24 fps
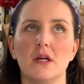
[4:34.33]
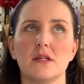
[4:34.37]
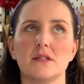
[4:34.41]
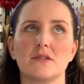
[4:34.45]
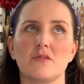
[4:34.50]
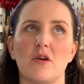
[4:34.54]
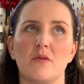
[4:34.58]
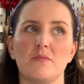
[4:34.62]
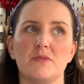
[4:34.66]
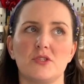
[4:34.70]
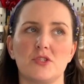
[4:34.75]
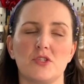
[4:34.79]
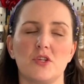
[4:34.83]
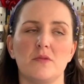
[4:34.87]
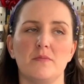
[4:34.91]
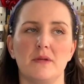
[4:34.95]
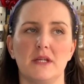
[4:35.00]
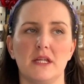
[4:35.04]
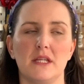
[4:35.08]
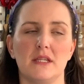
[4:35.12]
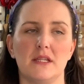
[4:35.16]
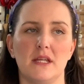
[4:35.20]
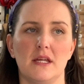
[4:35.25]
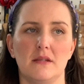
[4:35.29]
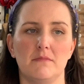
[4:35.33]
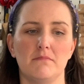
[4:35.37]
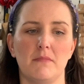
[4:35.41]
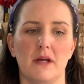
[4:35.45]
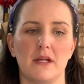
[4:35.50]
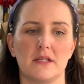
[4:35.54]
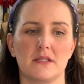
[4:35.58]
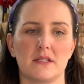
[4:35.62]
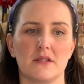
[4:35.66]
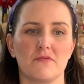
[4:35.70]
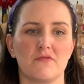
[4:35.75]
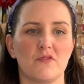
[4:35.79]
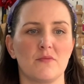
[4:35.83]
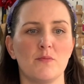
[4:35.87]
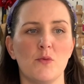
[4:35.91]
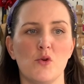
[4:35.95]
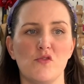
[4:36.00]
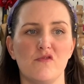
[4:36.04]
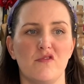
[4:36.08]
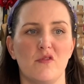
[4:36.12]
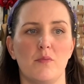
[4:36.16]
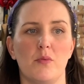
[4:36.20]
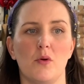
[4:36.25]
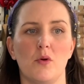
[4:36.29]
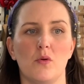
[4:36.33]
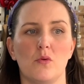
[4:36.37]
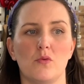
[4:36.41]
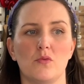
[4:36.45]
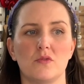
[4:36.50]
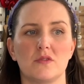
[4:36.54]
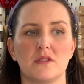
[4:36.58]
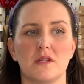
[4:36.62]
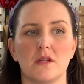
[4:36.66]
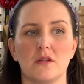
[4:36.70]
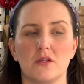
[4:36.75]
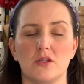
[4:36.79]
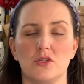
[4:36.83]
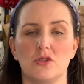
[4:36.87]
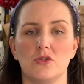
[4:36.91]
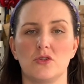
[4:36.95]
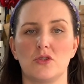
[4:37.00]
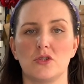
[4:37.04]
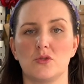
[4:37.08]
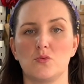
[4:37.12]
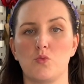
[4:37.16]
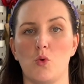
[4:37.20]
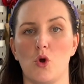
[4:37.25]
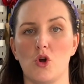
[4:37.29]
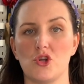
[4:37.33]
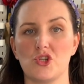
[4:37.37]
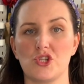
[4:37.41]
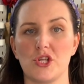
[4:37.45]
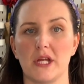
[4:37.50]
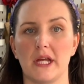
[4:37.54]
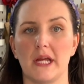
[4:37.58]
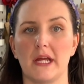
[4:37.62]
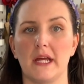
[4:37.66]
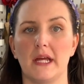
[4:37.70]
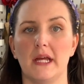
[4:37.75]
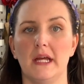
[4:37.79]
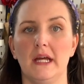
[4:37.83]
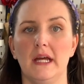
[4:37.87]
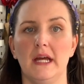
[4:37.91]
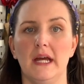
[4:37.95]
so I'm assuming it then makes it removable so that you could wash it,